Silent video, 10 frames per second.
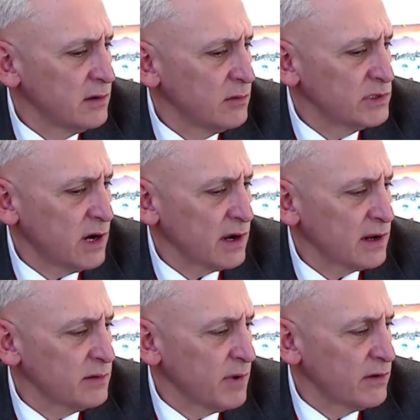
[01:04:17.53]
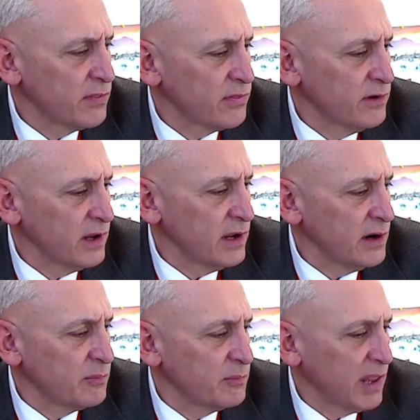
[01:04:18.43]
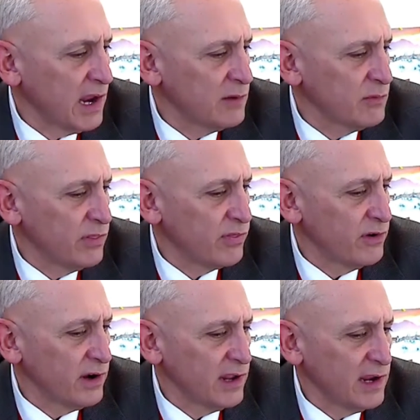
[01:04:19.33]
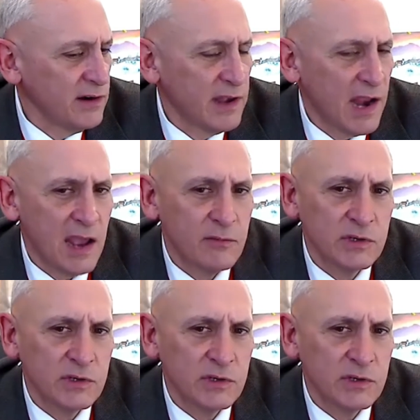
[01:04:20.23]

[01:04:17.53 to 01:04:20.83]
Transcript: we're talking about a 30-year plan with 30-year debt.